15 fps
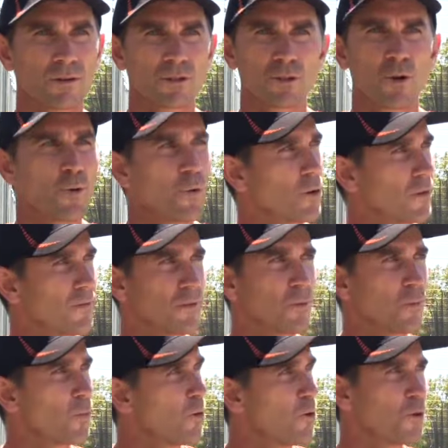talk of the
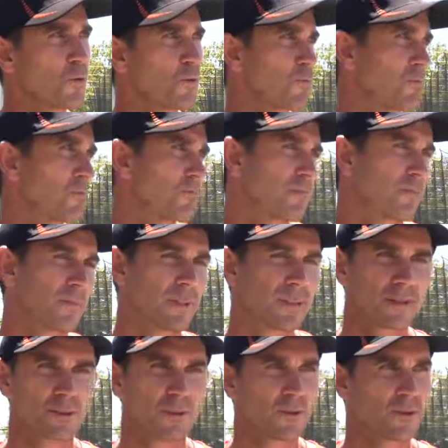world. The
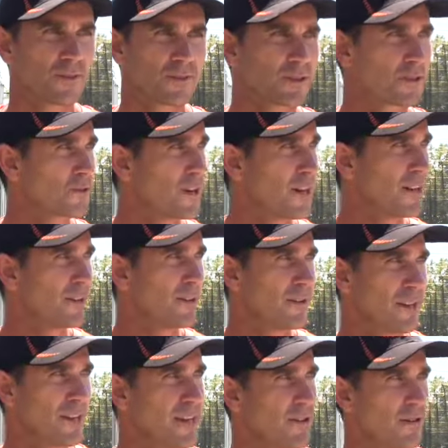talk of Australia. They're
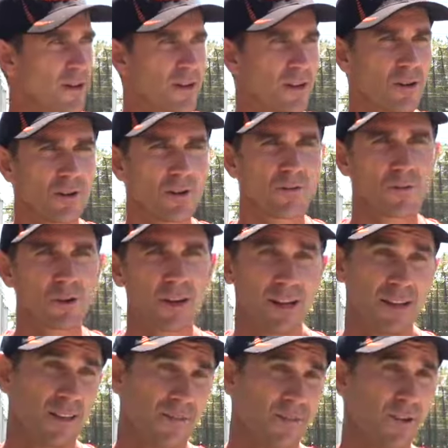a hero. You could have
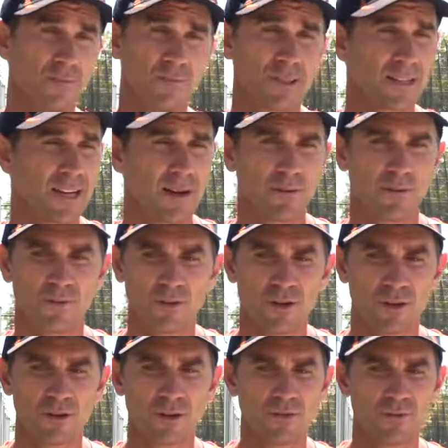written, and you've heard me say it before,
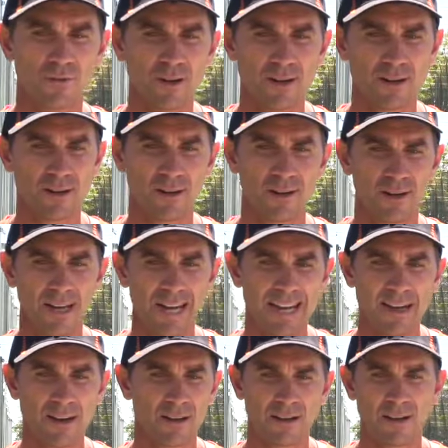you could have written,
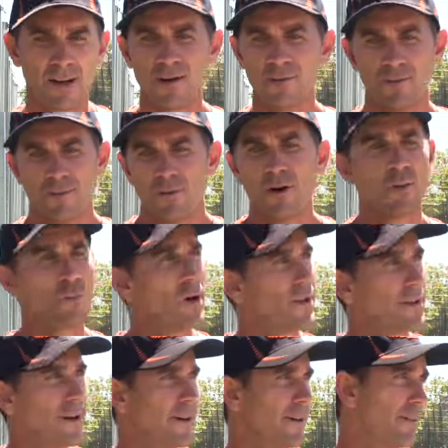and you know, I might
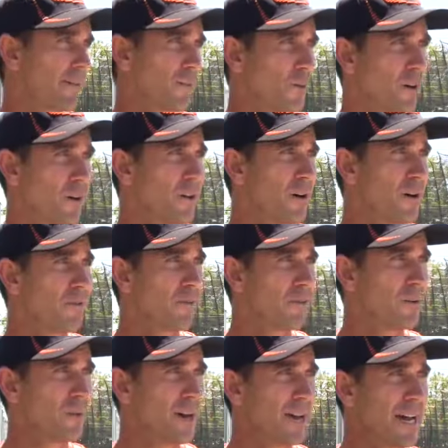one day write a
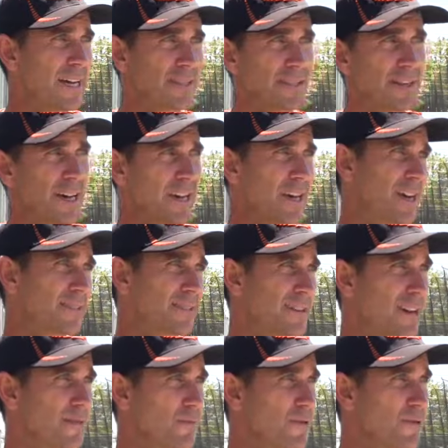novel about Ashton Agar's
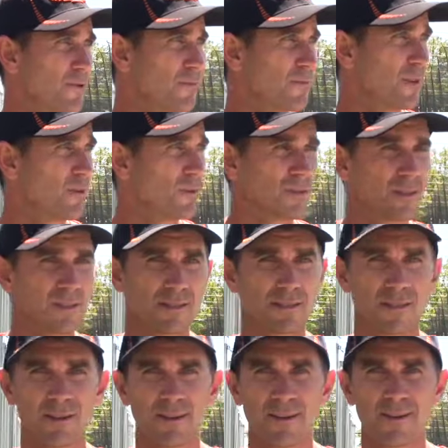debut. It was just,